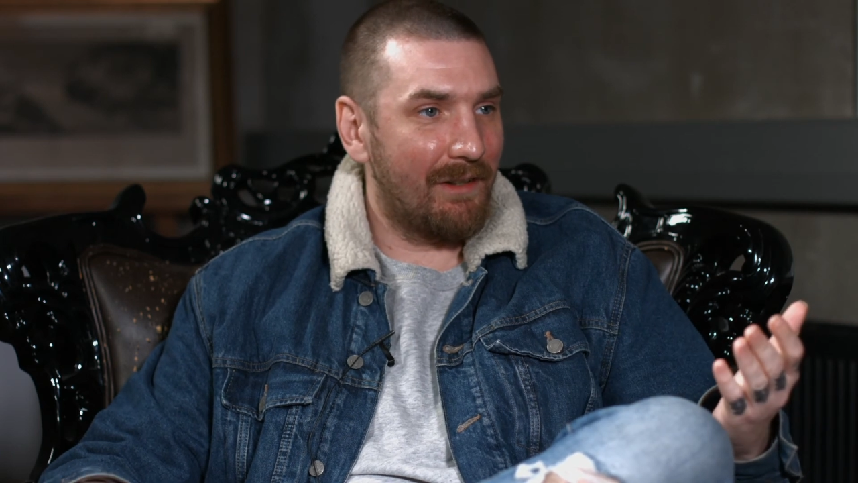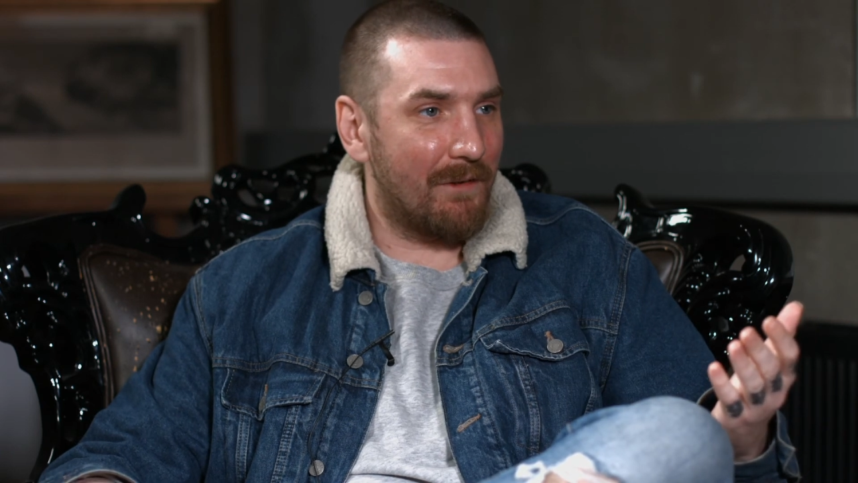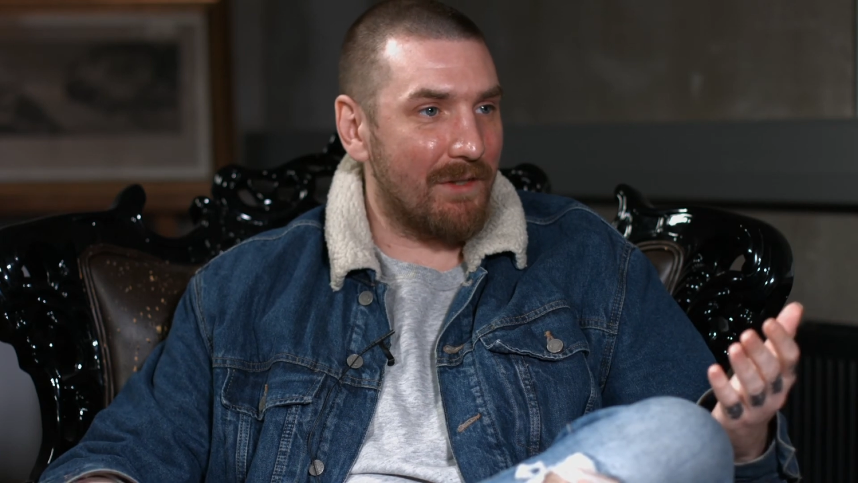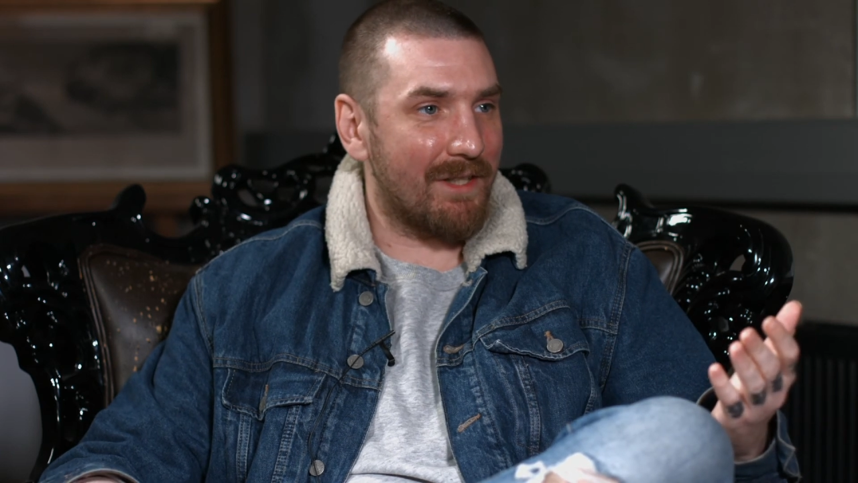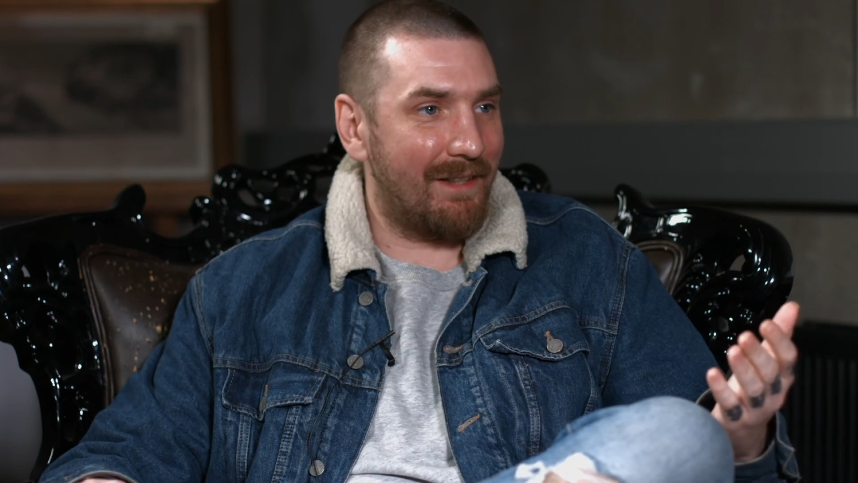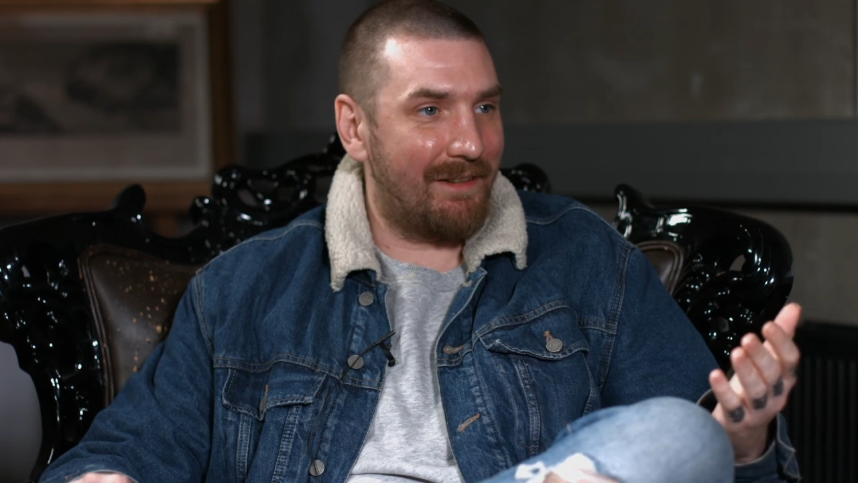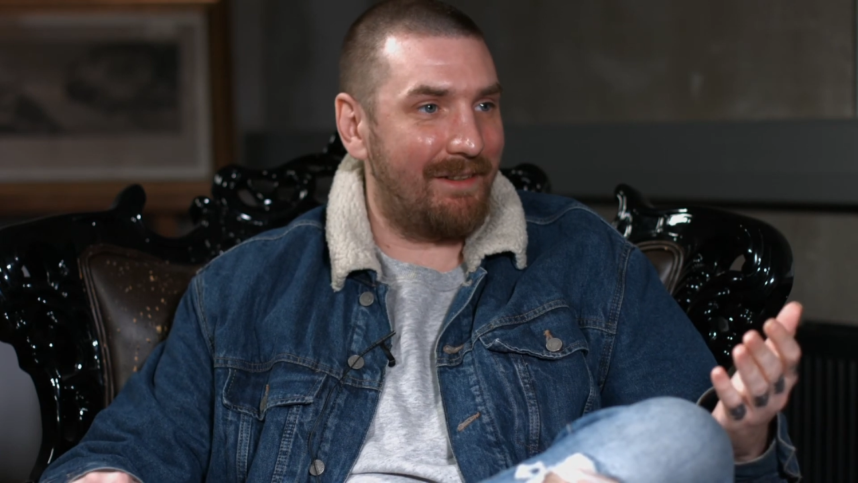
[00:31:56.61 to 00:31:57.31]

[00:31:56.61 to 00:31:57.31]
What's that?